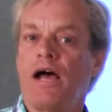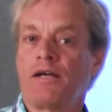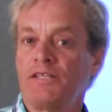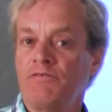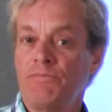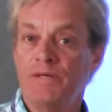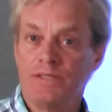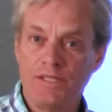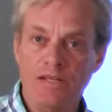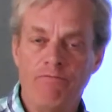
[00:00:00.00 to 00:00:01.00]
Octave's
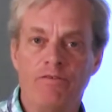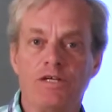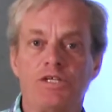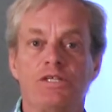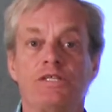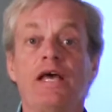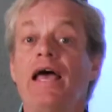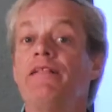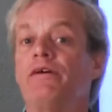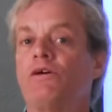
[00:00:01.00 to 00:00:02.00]
built-in functions,
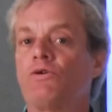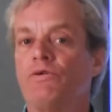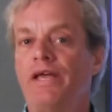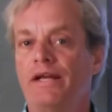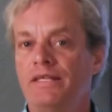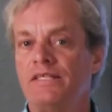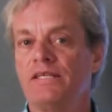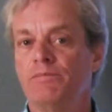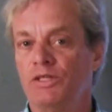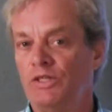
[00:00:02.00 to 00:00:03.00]
and they're created
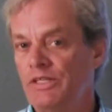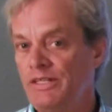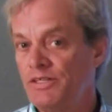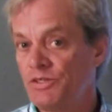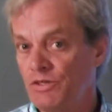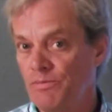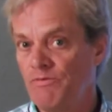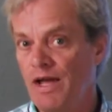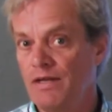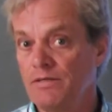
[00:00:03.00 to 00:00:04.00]
similarly to script
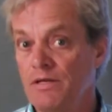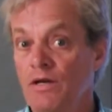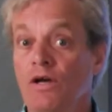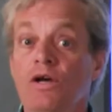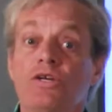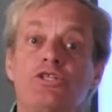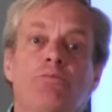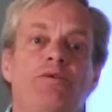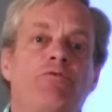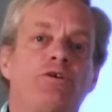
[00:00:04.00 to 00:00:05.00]
files. So
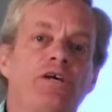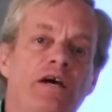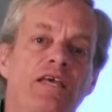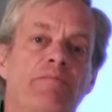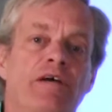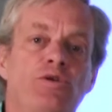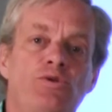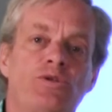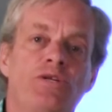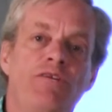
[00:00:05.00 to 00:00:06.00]
before talking about
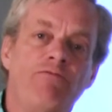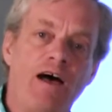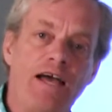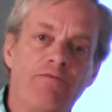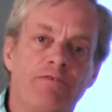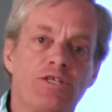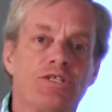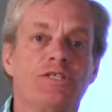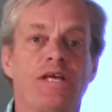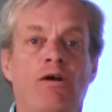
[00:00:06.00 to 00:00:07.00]
user-defined
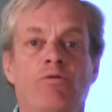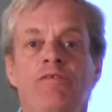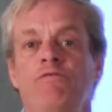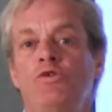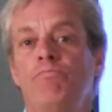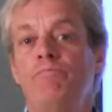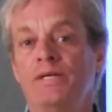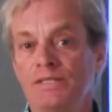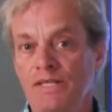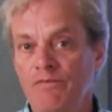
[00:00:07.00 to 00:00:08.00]
functions, I'll review
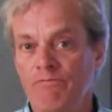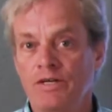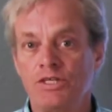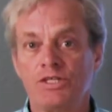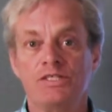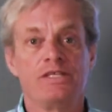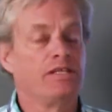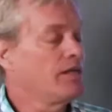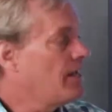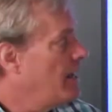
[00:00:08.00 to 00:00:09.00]
built-in functions
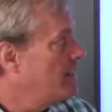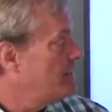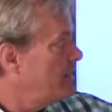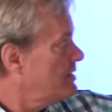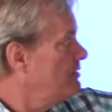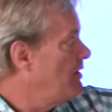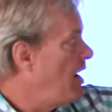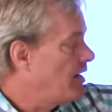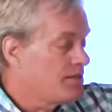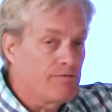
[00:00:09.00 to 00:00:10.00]
in the context of
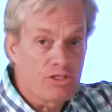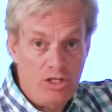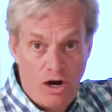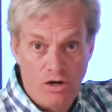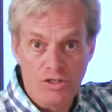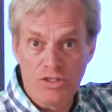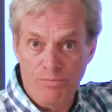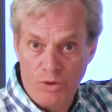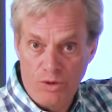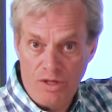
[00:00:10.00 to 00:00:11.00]
Octave's
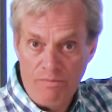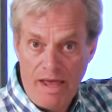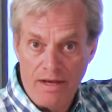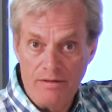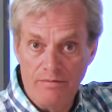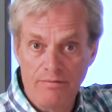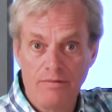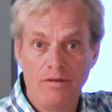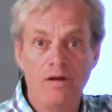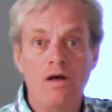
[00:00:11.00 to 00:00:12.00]
cart2pol command.
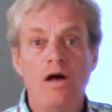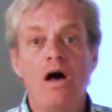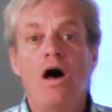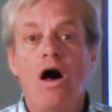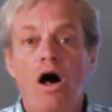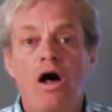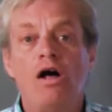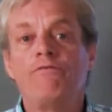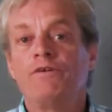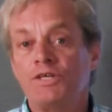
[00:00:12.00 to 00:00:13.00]

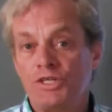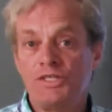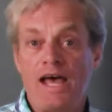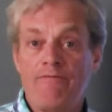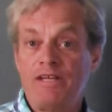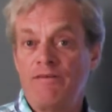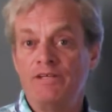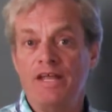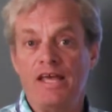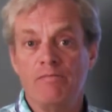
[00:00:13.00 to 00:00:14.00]
All functions have to have
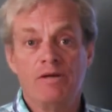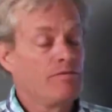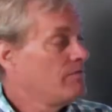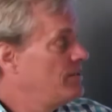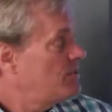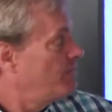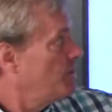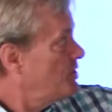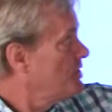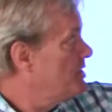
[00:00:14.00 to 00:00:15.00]
a name. This
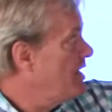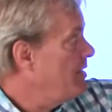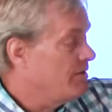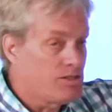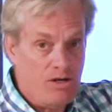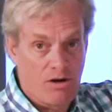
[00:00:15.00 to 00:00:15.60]
function's name is